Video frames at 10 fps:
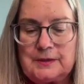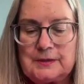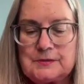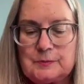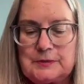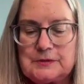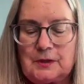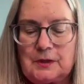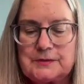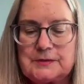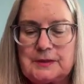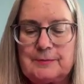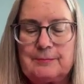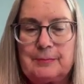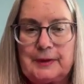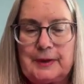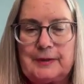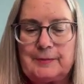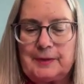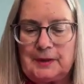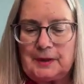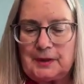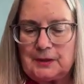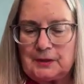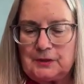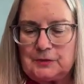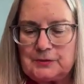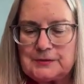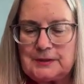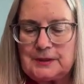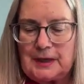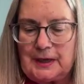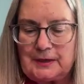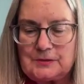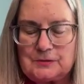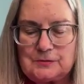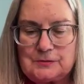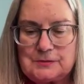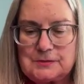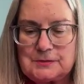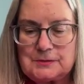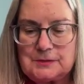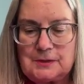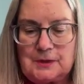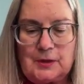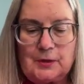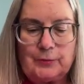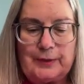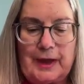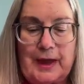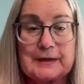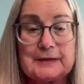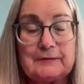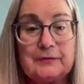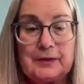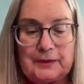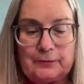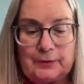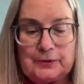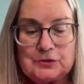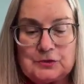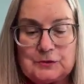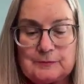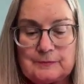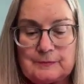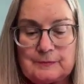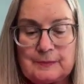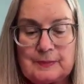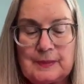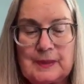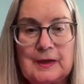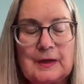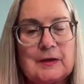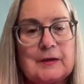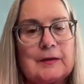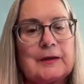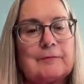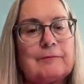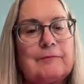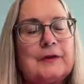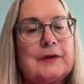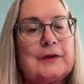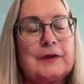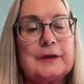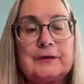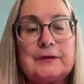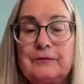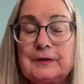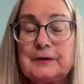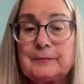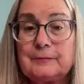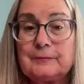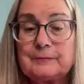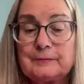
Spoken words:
This results in blaming and accusing attitudes, reactive language, like feeling like the victim.